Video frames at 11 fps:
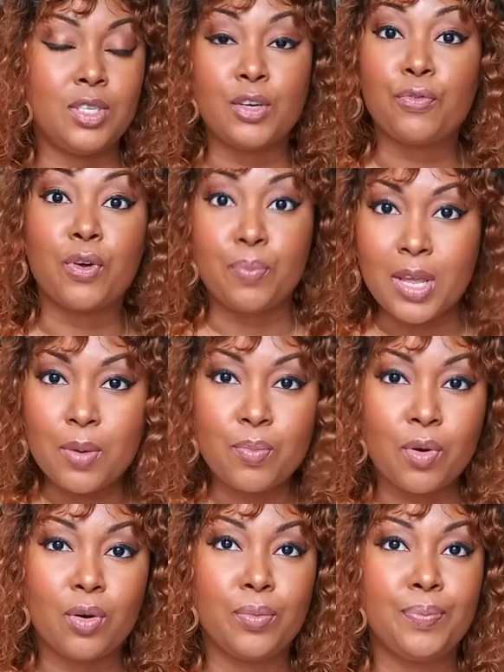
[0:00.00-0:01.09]
different
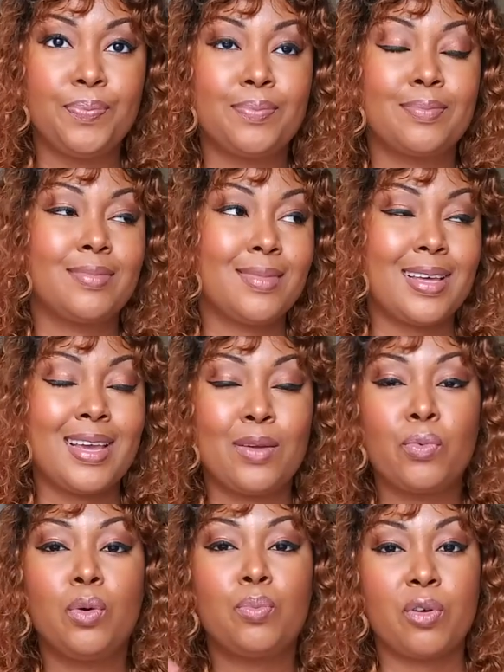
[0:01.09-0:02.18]
people,
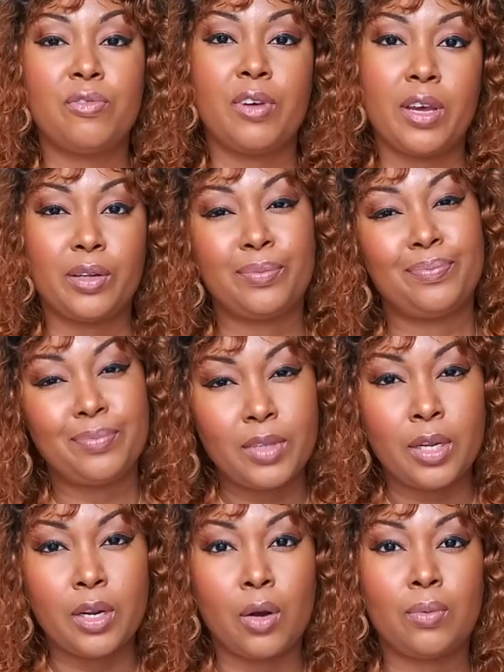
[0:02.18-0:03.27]
it will prevail,
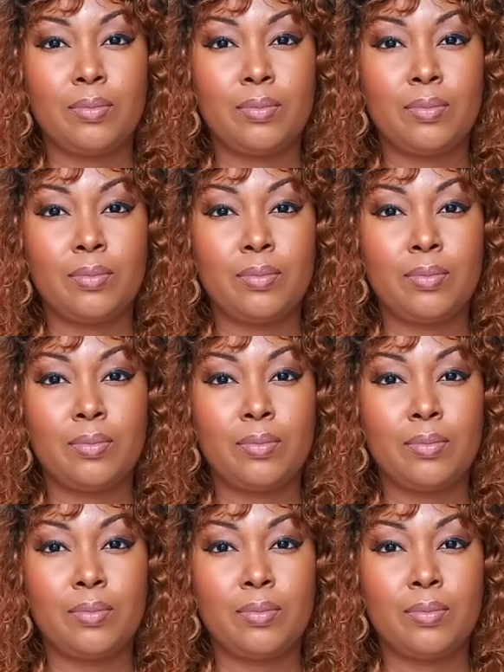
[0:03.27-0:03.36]
you know.